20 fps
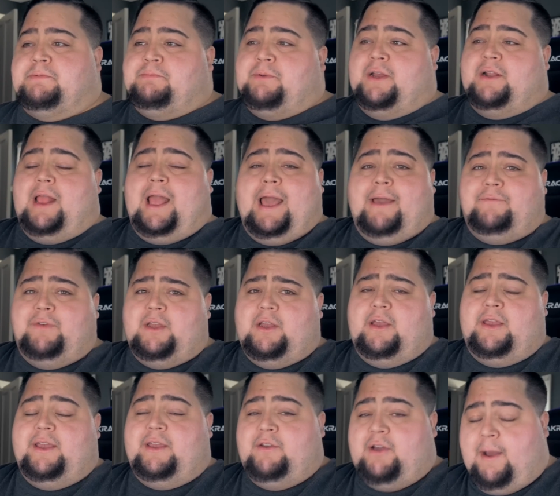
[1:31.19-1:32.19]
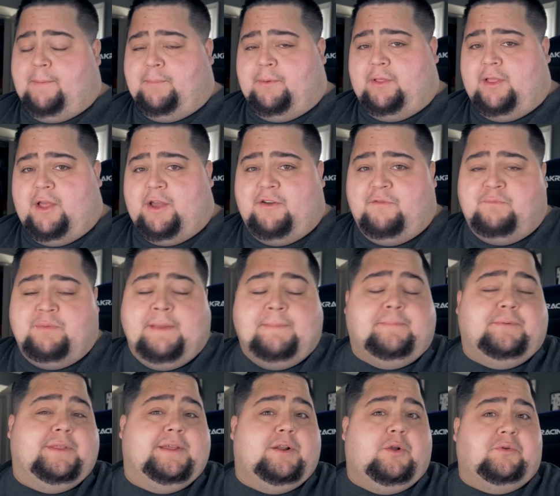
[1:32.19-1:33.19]
But having a couple of
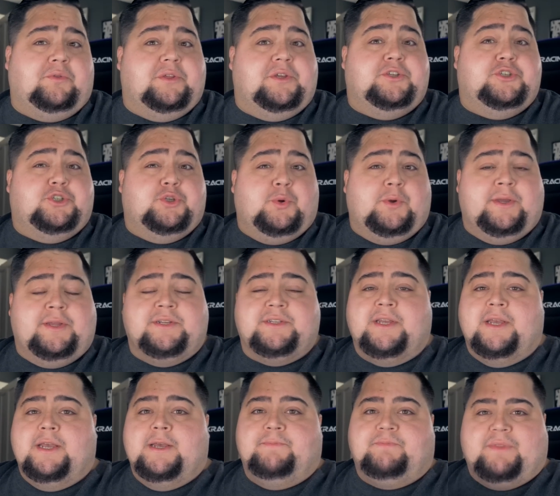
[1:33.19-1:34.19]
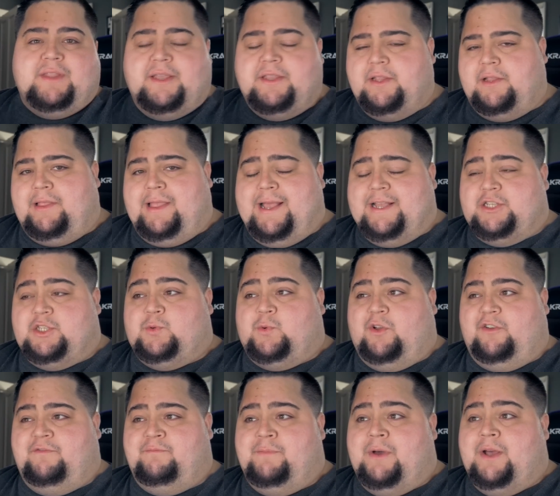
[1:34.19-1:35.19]
people that only joined in the last
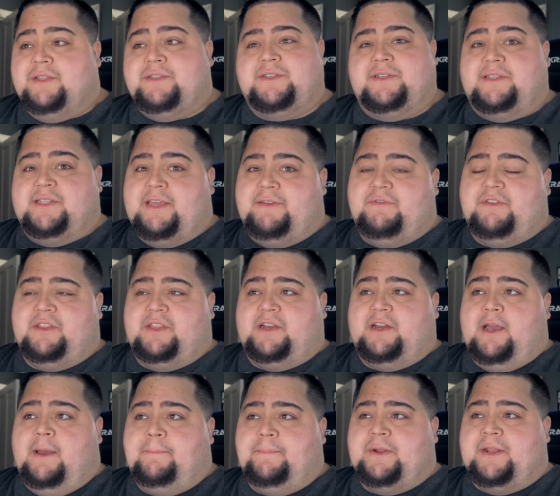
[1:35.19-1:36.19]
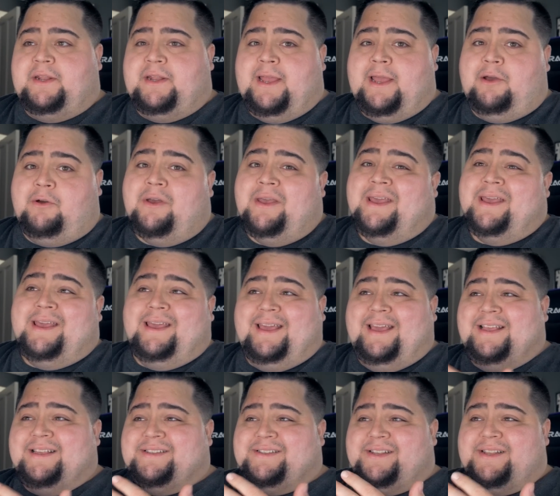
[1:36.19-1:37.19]
12 months leaving the company now
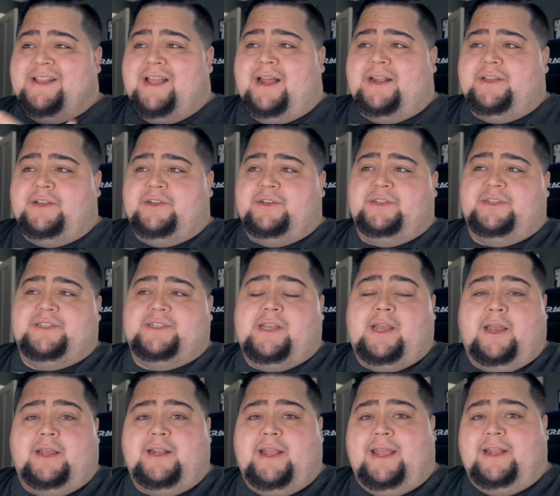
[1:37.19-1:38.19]
is not a good sign.